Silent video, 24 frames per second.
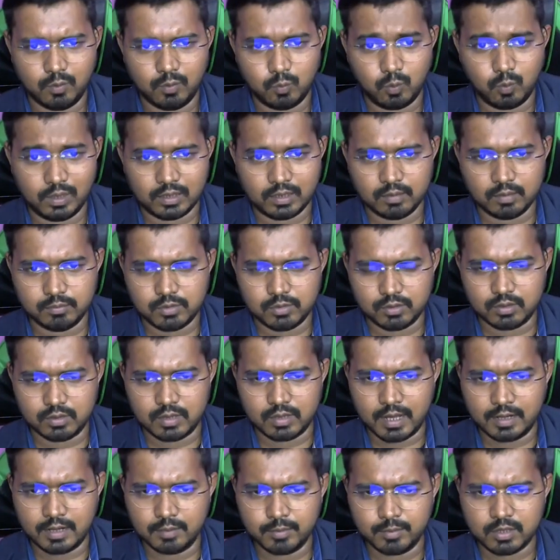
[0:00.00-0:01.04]
welcome to the
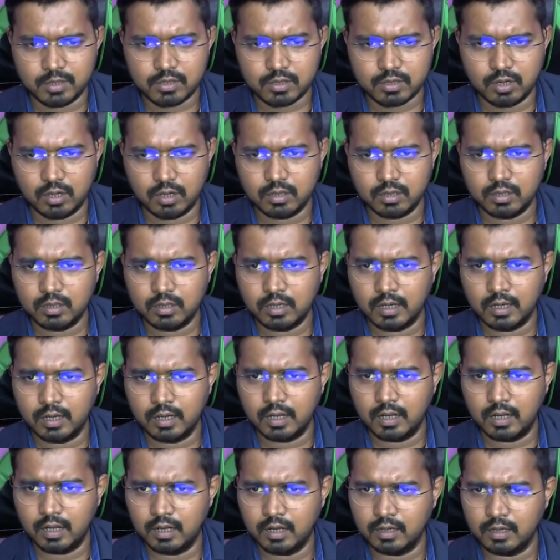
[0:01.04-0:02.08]
Dynamics Con,
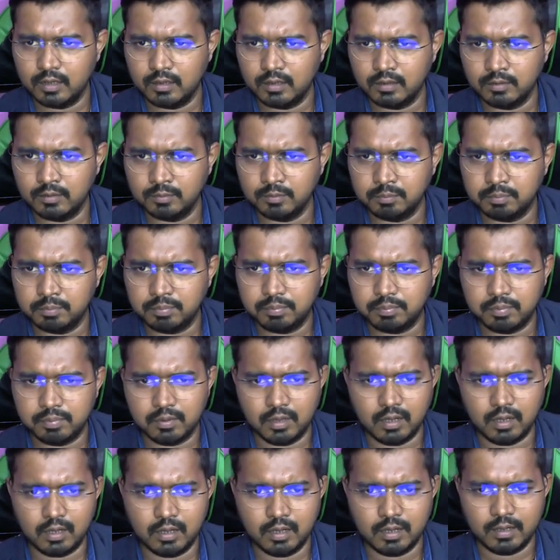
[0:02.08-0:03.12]

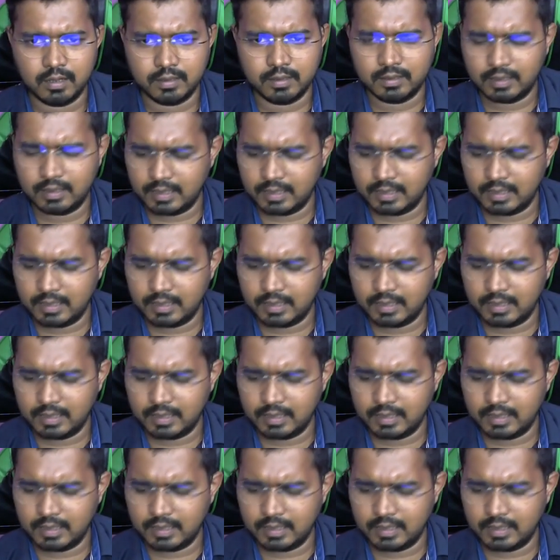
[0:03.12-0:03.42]
and